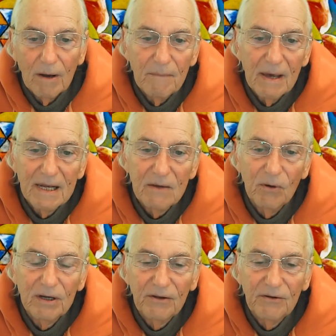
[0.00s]
many
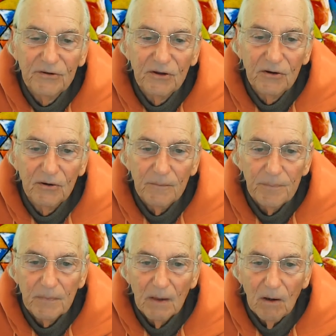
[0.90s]
would consider
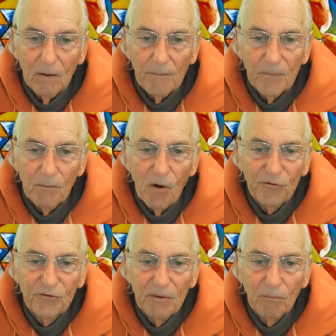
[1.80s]
the
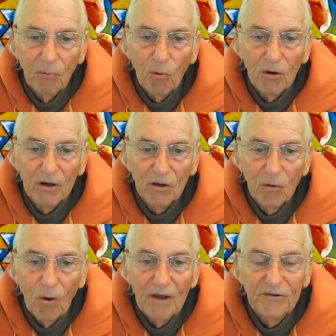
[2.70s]
most important
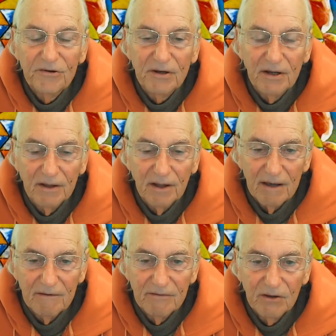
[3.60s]
question in
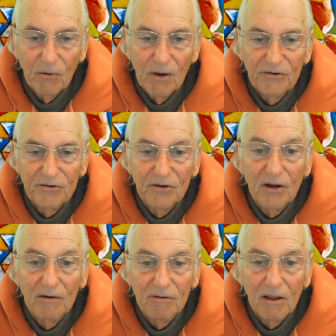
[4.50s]
life, the question
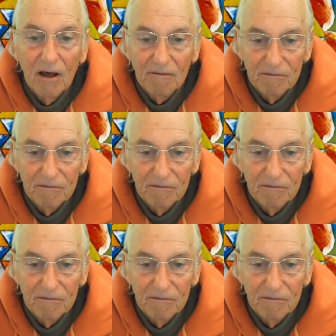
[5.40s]
of love.